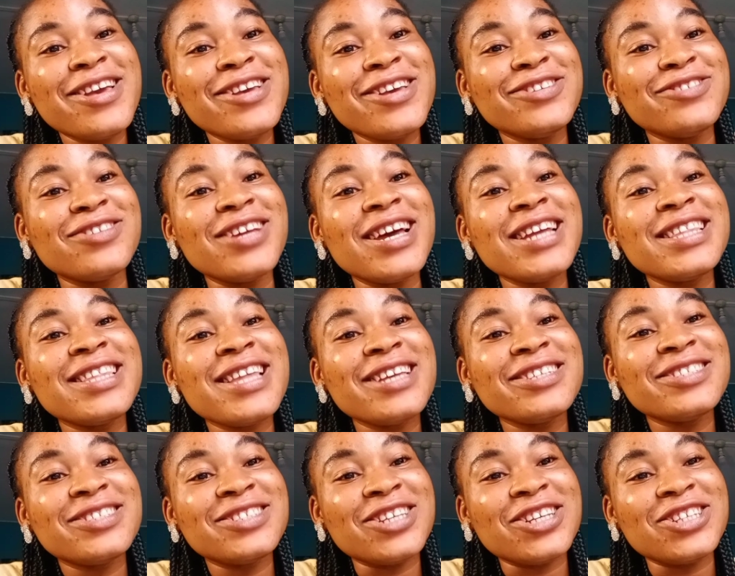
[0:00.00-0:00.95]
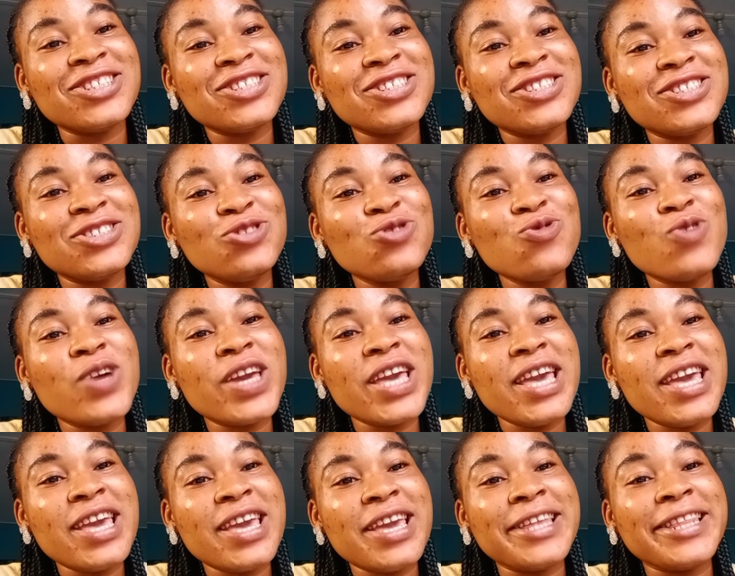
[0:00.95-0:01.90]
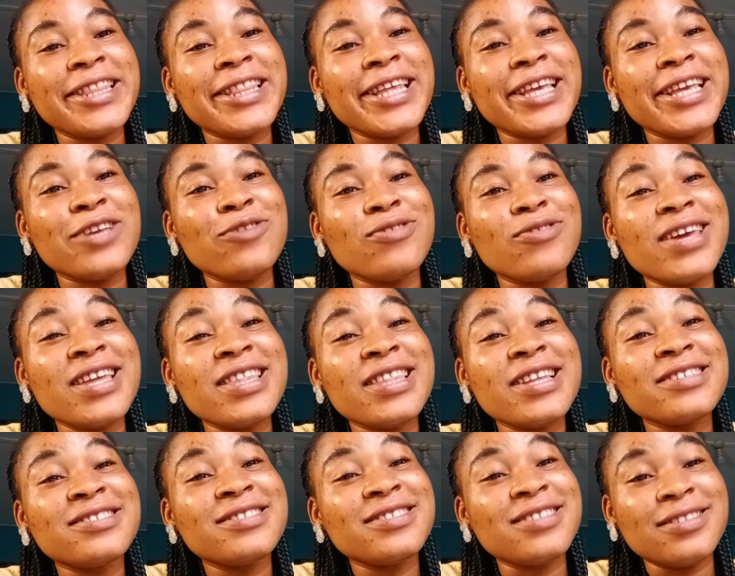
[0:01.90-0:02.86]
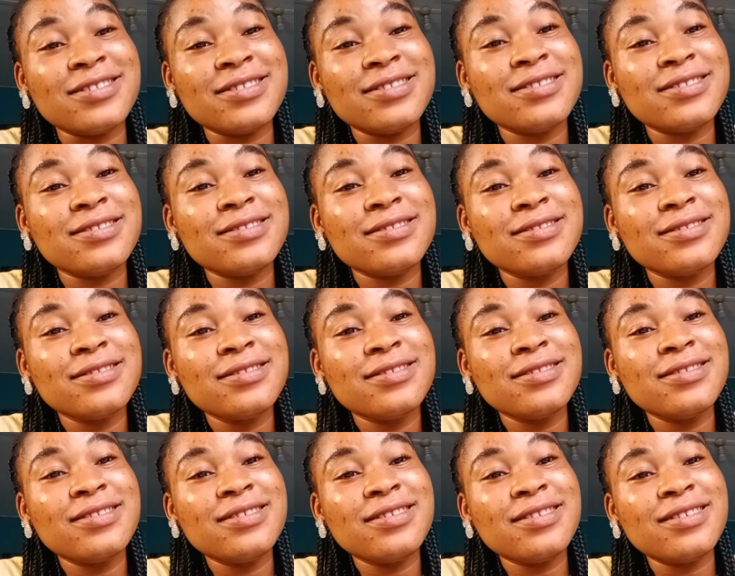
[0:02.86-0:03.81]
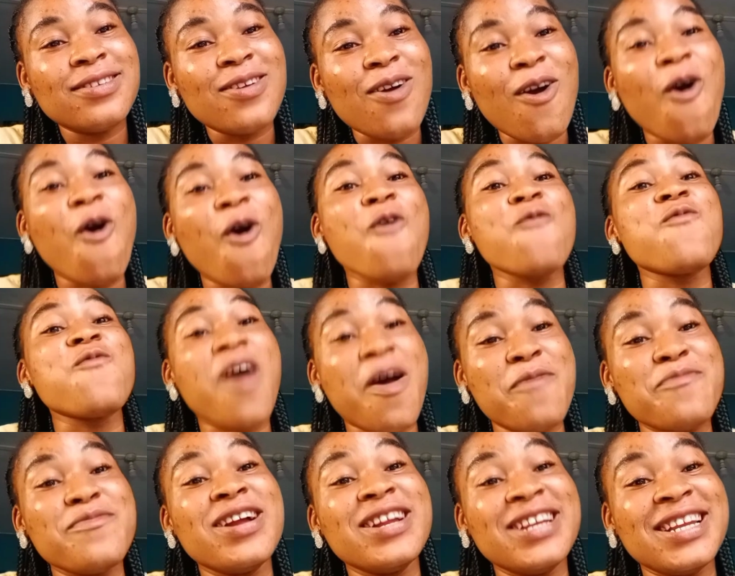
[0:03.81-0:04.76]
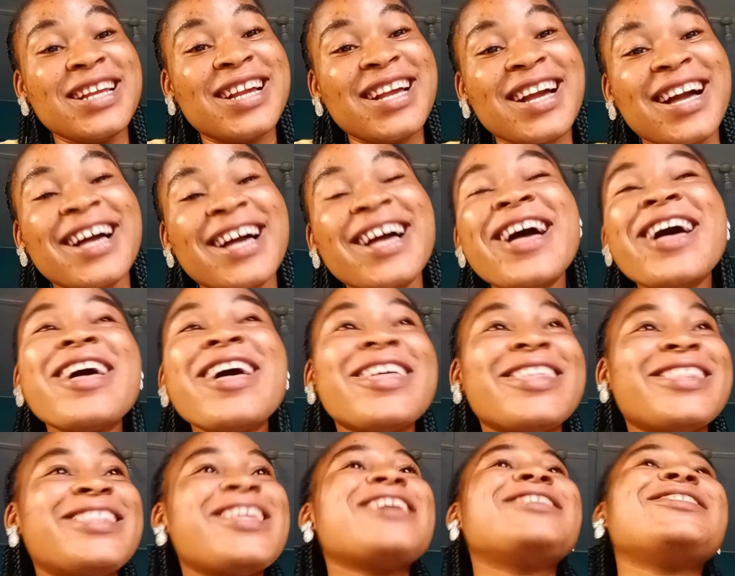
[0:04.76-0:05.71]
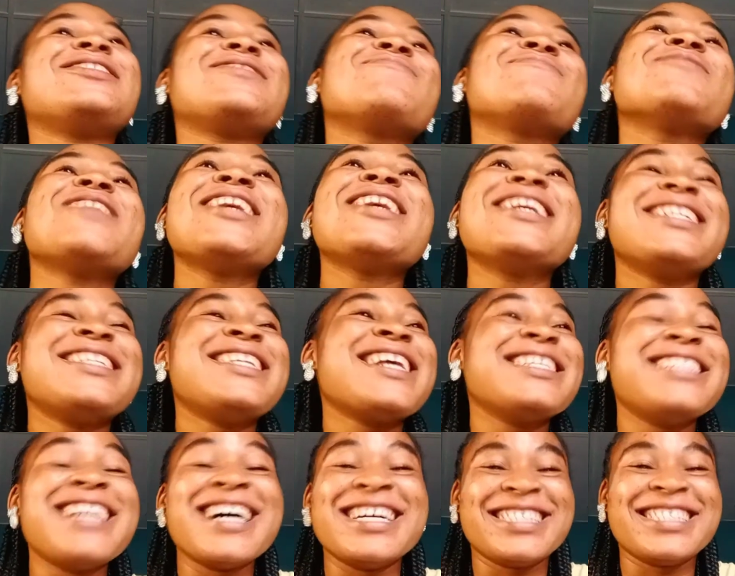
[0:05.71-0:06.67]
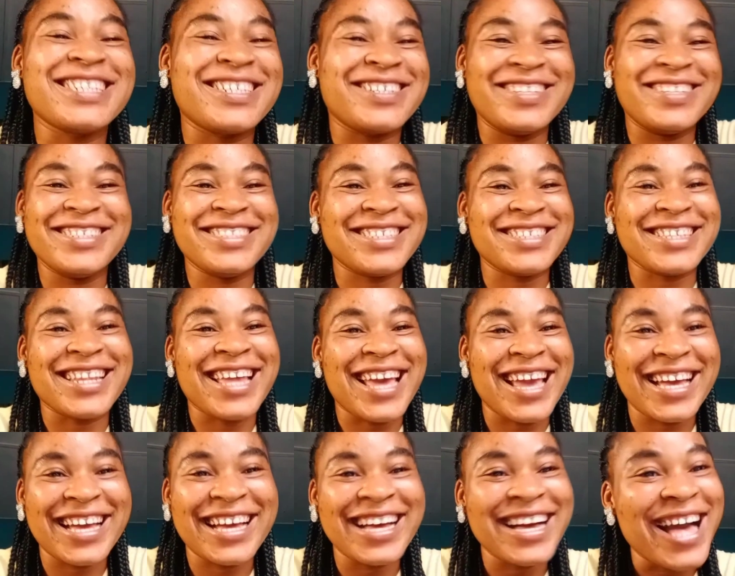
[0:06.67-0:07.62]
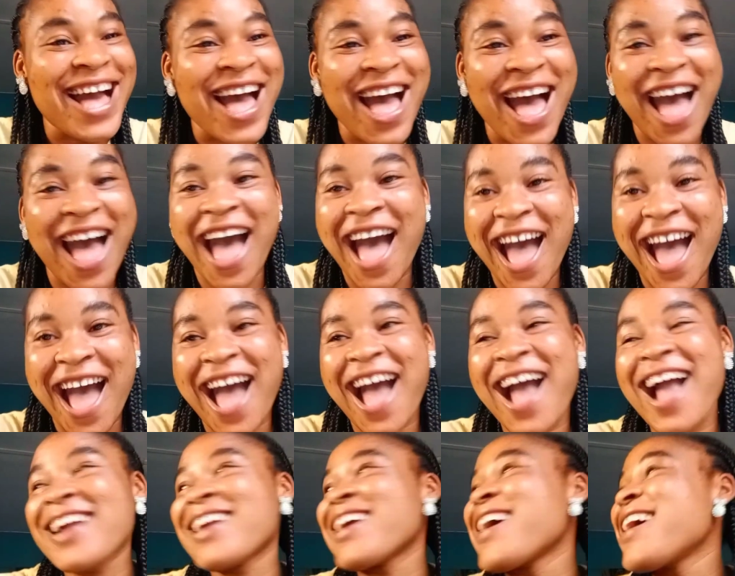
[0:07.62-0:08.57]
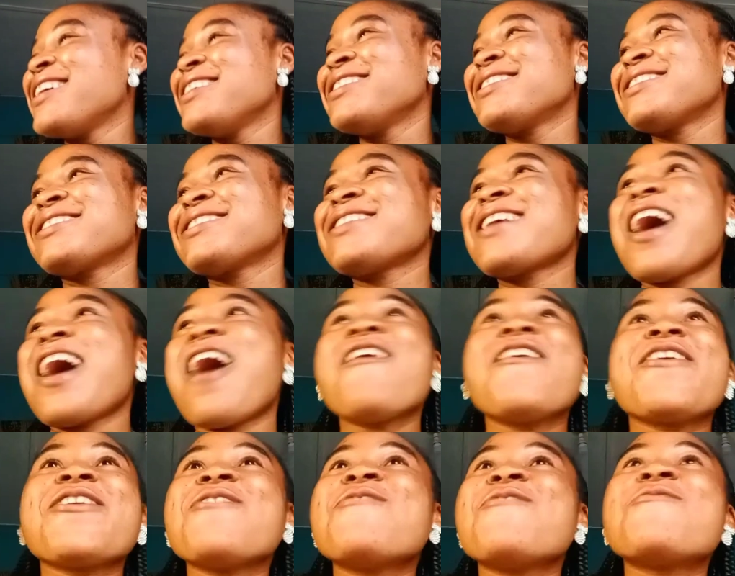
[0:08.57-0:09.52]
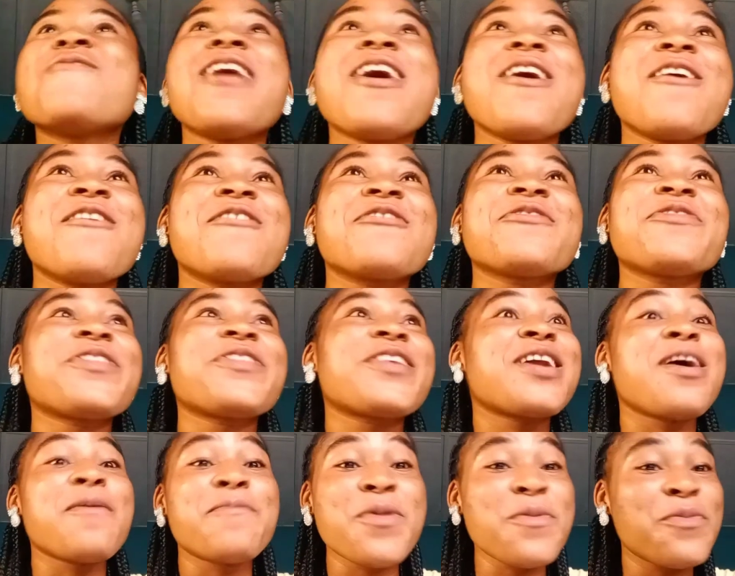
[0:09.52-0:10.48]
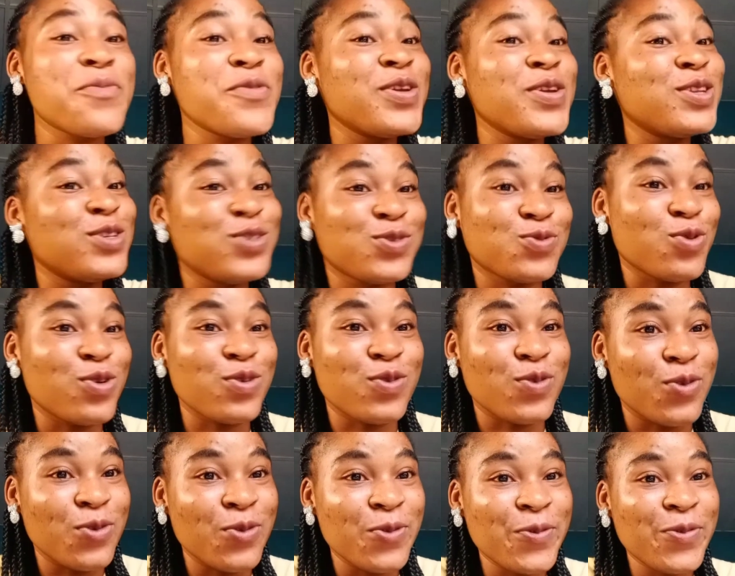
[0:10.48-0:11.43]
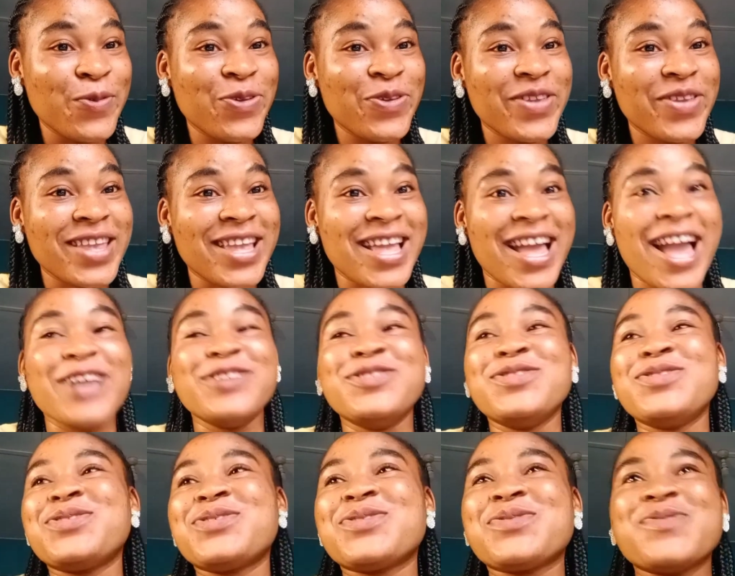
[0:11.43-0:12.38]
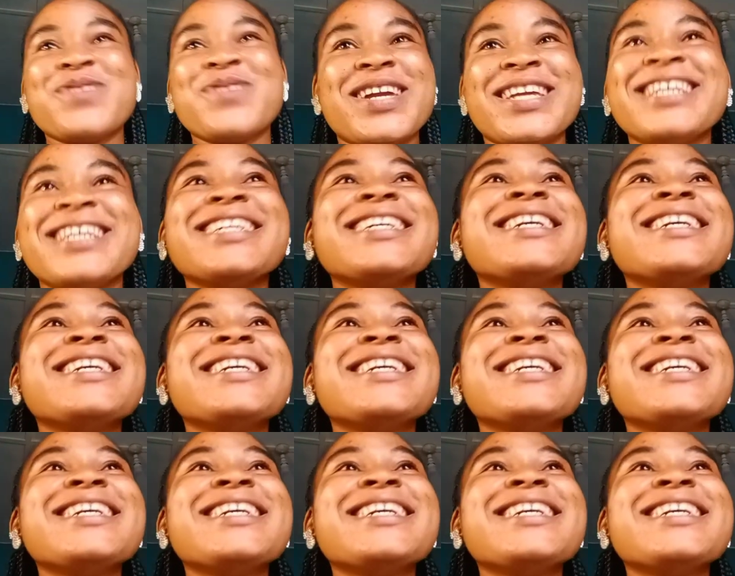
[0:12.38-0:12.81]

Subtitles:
United States. UK in the United States of America. Now that's crazy. Like, guys, I mean, wow. There are people in this world who, I swear.